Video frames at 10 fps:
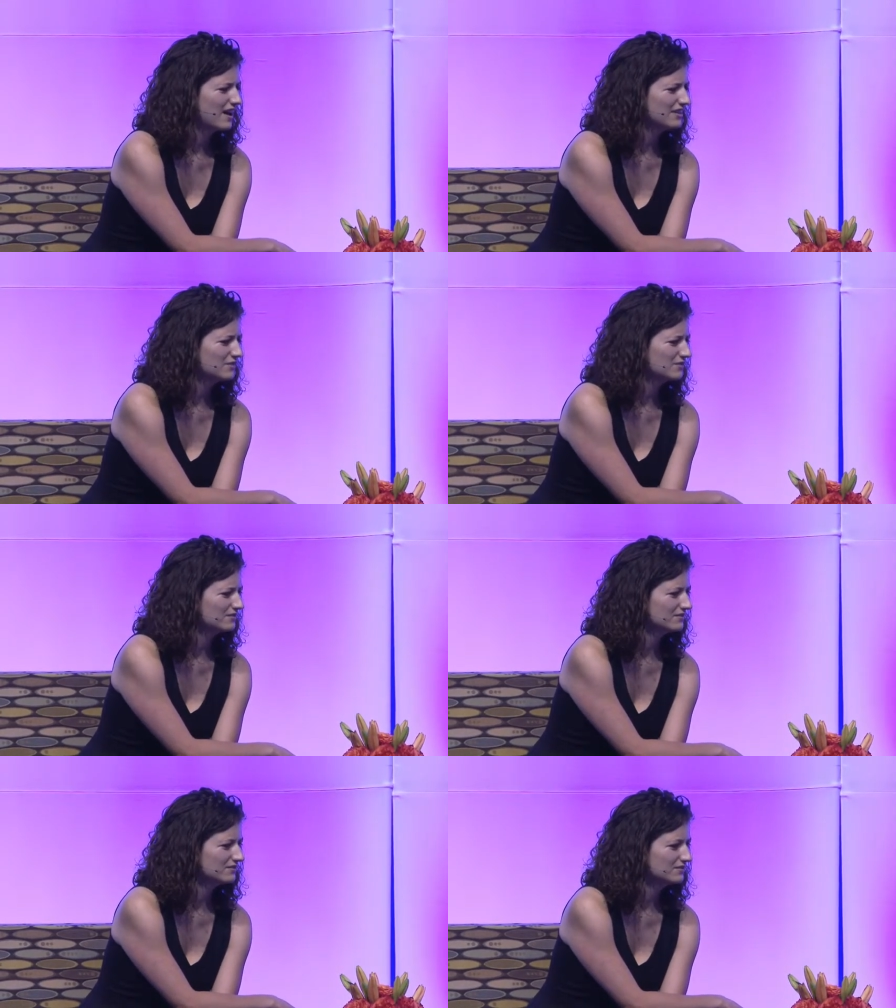I think
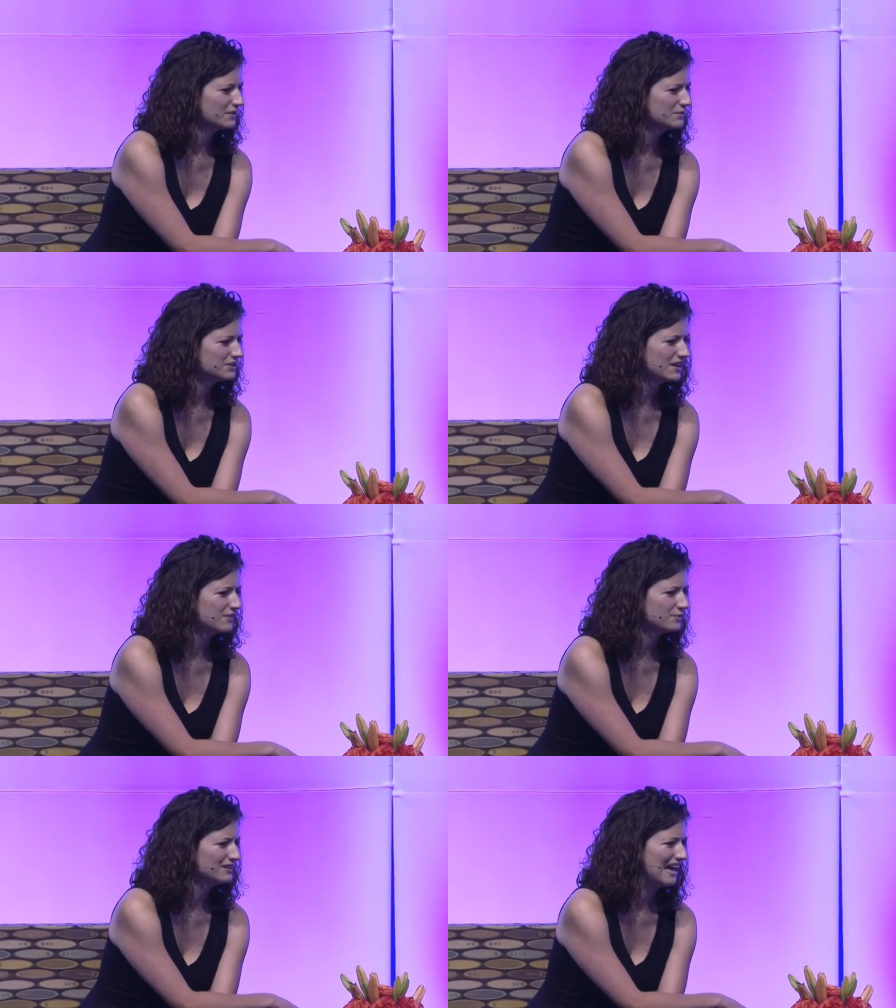women just
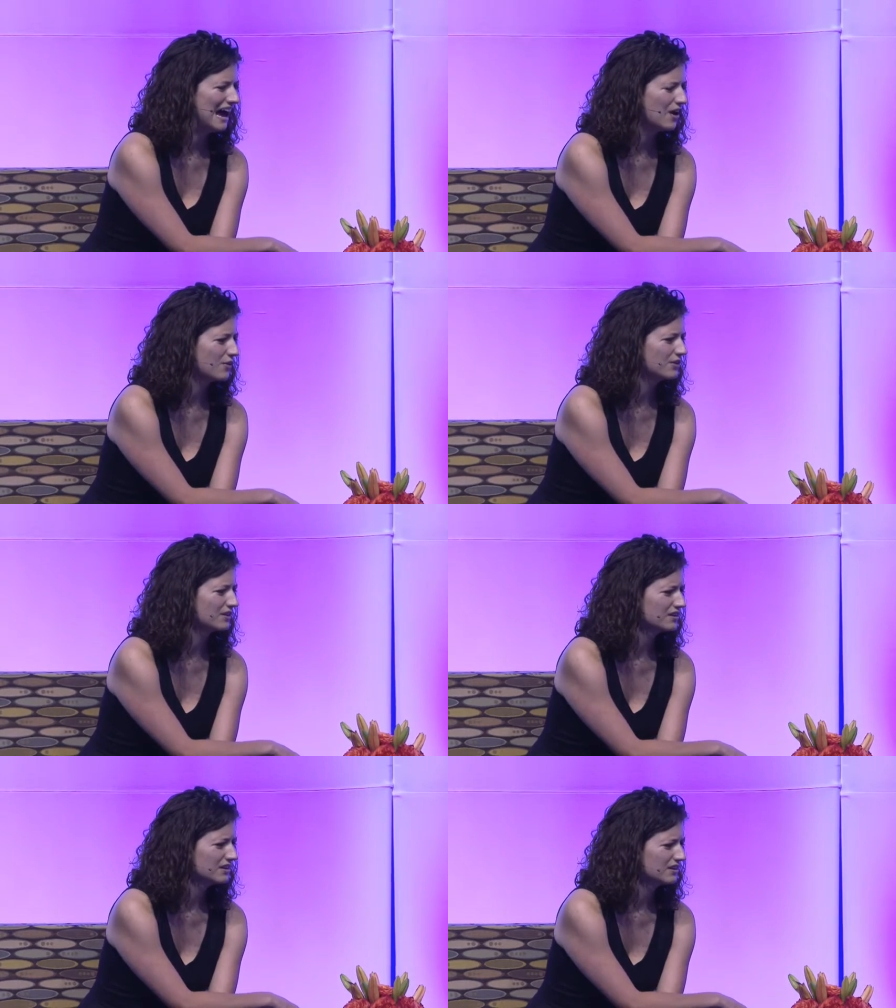have to be loud.
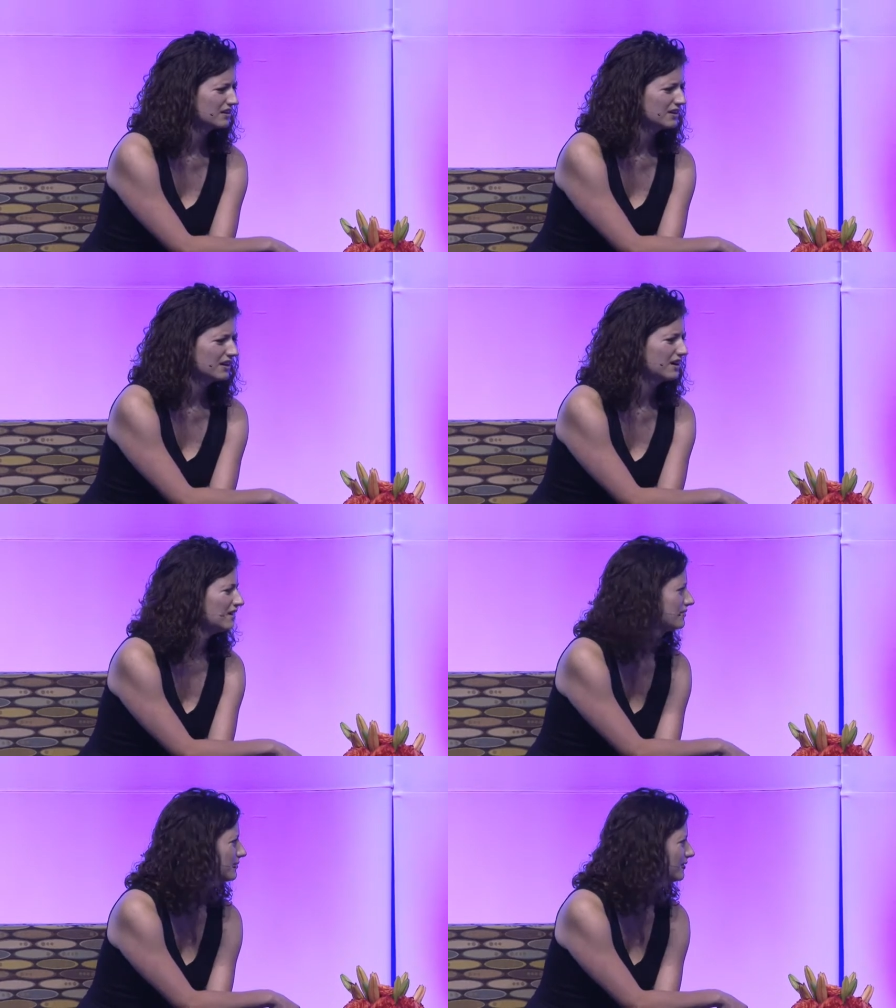
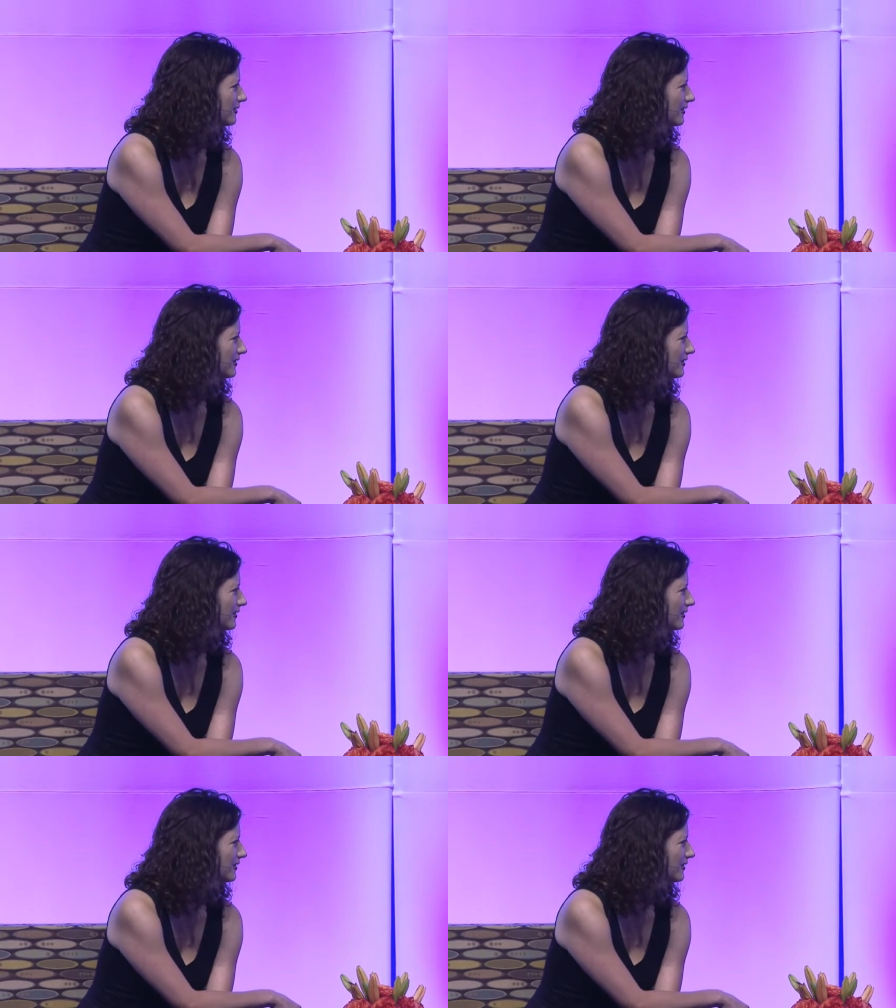Um,